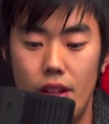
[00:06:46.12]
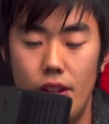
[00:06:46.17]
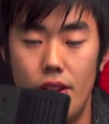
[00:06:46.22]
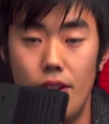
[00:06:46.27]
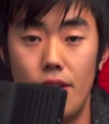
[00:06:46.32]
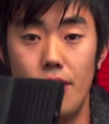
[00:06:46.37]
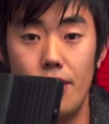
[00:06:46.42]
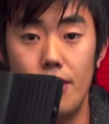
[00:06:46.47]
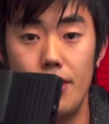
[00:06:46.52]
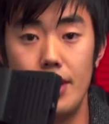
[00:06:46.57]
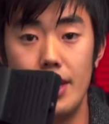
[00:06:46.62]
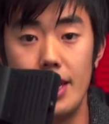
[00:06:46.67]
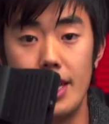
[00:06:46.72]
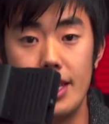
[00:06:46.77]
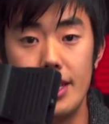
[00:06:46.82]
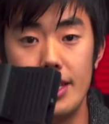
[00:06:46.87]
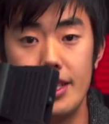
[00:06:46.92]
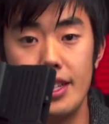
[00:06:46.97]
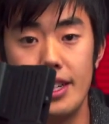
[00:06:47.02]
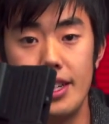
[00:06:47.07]
on either
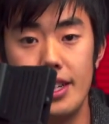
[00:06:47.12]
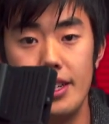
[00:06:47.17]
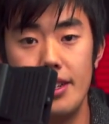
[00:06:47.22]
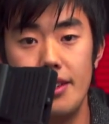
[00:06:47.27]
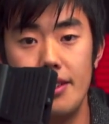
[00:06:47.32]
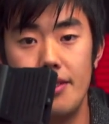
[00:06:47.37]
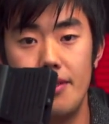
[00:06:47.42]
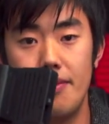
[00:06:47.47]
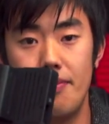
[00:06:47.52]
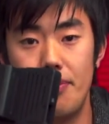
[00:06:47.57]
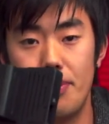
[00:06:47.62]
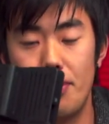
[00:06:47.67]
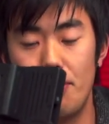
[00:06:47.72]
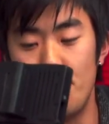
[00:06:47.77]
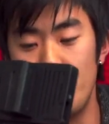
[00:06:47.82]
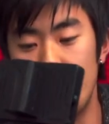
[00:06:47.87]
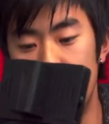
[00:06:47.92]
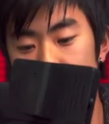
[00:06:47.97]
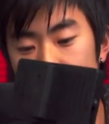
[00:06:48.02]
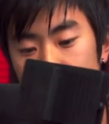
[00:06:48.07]
side,
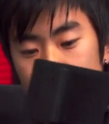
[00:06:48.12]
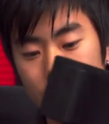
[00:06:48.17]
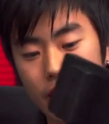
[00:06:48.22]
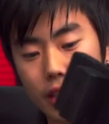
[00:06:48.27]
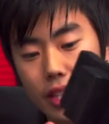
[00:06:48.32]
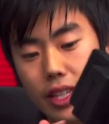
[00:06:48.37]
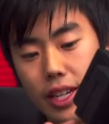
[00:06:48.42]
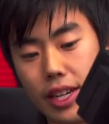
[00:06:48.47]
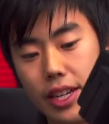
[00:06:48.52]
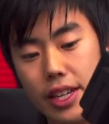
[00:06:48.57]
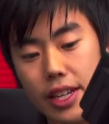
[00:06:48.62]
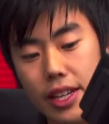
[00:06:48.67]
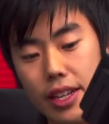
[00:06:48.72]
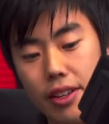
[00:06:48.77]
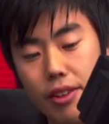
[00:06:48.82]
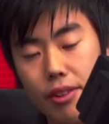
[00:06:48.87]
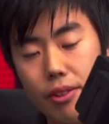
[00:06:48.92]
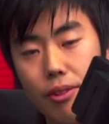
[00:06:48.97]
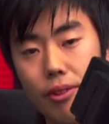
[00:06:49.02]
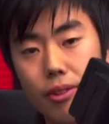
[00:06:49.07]
which you can
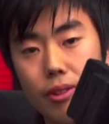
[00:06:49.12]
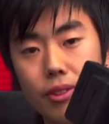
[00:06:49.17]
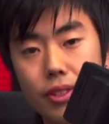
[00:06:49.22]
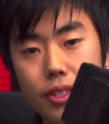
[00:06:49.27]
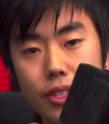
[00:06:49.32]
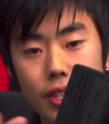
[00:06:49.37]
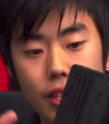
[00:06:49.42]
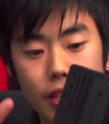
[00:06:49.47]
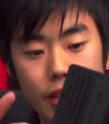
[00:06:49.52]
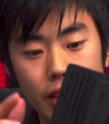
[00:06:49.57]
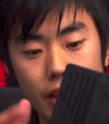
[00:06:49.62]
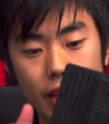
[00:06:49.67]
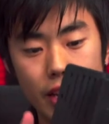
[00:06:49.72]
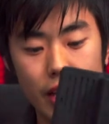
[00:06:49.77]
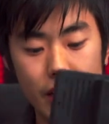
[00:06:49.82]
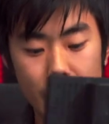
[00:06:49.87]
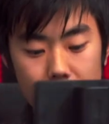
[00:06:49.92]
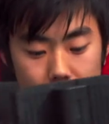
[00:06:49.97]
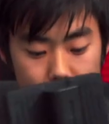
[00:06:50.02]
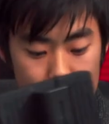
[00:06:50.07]
tighten or loosen
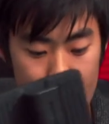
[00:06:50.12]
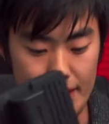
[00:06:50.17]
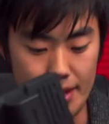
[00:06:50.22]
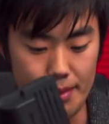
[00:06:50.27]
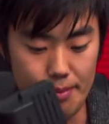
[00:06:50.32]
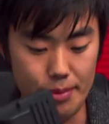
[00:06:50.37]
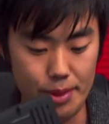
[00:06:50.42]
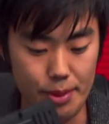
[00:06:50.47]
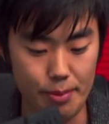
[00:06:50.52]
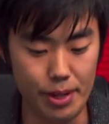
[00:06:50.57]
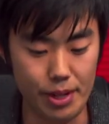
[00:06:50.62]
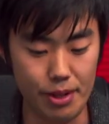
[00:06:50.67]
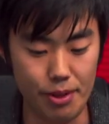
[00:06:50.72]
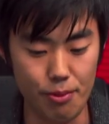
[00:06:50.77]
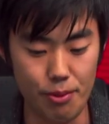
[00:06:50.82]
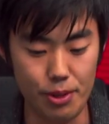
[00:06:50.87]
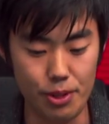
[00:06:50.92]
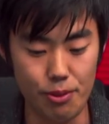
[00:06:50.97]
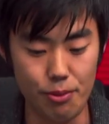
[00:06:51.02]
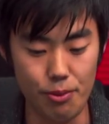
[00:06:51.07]
depending on
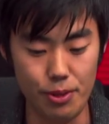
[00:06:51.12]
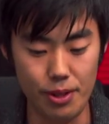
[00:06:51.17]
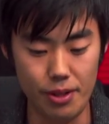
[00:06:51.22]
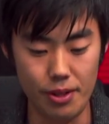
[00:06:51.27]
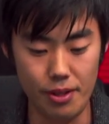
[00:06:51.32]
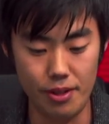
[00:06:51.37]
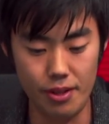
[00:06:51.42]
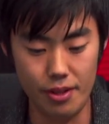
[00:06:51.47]
what you want.